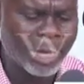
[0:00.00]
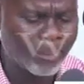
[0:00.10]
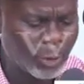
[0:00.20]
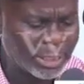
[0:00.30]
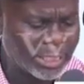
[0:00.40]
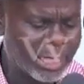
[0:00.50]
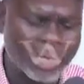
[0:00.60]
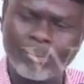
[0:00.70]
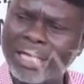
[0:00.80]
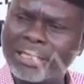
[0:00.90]
appointed
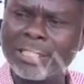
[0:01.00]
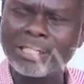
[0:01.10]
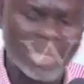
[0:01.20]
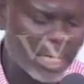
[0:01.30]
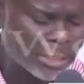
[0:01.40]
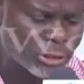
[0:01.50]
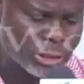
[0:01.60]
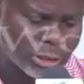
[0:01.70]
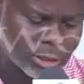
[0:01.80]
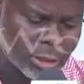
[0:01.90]
as mandate
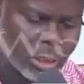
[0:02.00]
secretaries,